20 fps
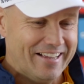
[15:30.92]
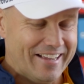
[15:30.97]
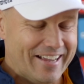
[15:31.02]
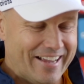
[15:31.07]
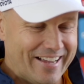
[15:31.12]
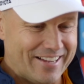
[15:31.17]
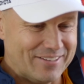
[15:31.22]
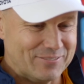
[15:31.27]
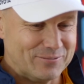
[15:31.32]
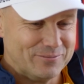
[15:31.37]

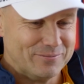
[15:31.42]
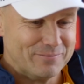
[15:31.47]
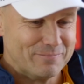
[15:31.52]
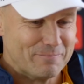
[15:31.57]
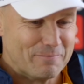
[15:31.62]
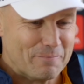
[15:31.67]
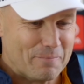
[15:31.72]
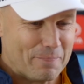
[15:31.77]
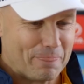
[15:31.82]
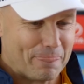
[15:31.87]

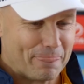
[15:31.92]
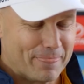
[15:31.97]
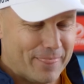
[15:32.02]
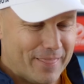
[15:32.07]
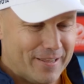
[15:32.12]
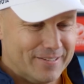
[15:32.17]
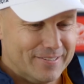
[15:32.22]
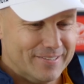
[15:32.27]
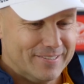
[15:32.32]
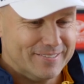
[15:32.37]

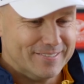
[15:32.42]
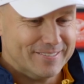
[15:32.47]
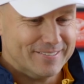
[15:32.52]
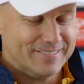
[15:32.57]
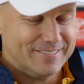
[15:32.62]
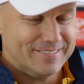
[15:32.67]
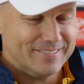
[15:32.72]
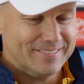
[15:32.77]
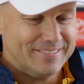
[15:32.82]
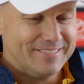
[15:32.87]

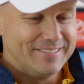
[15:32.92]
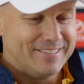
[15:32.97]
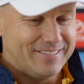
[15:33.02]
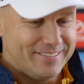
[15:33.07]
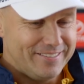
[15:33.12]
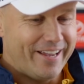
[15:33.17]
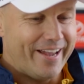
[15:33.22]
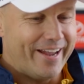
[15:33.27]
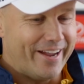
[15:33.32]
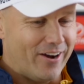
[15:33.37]

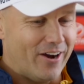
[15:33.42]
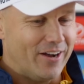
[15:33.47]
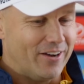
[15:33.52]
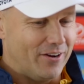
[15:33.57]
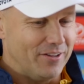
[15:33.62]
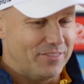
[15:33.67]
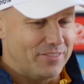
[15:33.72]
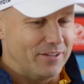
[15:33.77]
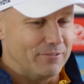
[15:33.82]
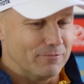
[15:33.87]

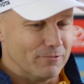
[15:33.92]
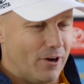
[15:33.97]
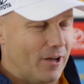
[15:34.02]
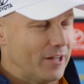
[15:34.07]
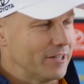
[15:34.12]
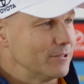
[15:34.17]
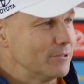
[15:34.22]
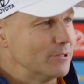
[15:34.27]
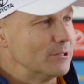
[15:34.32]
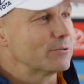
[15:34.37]
I think
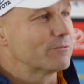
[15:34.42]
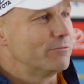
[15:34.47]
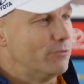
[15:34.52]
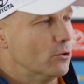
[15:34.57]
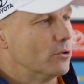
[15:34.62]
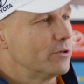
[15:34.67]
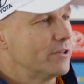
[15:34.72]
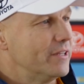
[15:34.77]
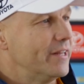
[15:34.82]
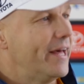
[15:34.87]
Riley will look
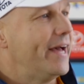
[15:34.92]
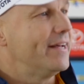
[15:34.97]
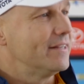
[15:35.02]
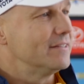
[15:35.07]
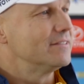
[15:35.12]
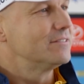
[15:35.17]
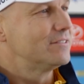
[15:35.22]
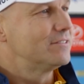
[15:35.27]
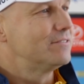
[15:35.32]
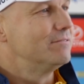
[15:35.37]
forward to that
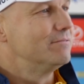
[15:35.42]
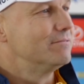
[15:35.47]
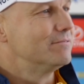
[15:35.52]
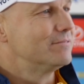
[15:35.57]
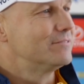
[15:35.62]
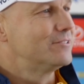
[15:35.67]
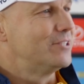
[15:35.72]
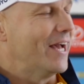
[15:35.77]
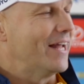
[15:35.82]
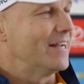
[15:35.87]

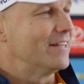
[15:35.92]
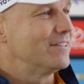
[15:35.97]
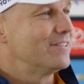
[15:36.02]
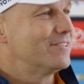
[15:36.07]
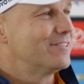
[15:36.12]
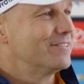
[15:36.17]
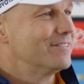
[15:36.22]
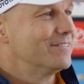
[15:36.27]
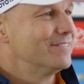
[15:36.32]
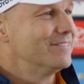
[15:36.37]

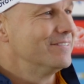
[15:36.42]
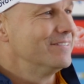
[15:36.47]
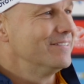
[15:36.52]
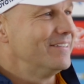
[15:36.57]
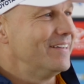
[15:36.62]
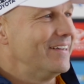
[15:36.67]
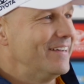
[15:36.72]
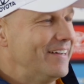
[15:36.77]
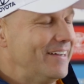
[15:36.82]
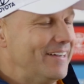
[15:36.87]
challenge.
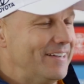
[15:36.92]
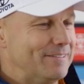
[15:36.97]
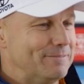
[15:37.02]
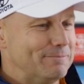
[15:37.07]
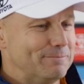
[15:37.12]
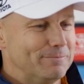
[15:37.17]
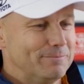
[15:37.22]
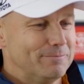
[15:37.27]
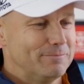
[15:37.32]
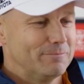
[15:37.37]
I
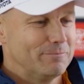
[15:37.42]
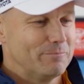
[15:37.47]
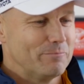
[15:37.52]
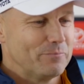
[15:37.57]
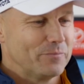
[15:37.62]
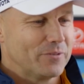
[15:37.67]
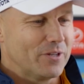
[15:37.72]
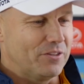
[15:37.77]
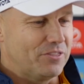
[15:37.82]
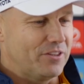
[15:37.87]

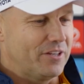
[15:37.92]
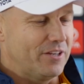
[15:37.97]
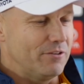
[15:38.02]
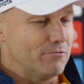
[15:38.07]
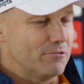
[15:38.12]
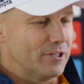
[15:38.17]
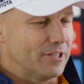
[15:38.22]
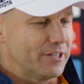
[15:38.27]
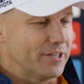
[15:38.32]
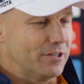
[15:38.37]
think he
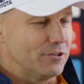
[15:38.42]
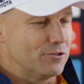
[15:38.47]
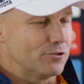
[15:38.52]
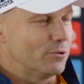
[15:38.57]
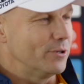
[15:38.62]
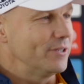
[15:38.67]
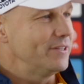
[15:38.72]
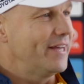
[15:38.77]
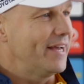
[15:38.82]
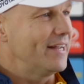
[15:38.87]
really
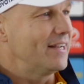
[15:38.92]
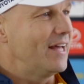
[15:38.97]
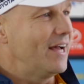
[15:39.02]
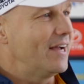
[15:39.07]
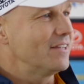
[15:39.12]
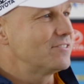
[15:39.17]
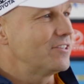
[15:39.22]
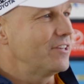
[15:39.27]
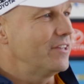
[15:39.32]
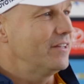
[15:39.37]
enjoyed that
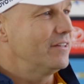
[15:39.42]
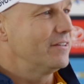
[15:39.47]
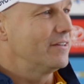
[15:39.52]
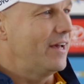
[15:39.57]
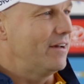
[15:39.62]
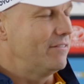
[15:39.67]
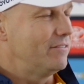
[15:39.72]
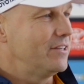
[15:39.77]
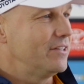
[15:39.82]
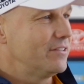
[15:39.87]
last year,
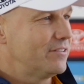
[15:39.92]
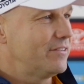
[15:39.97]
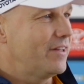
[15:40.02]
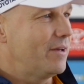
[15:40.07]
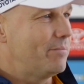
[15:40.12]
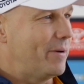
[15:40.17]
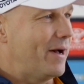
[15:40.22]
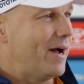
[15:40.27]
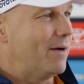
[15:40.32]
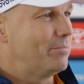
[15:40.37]
having to
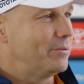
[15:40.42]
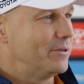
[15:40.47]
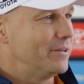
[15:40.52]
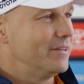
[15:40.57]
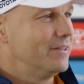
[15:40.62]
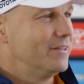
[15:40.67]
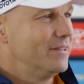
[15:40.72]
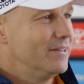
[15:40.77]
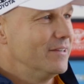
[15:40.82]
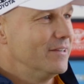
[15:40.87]
step up. And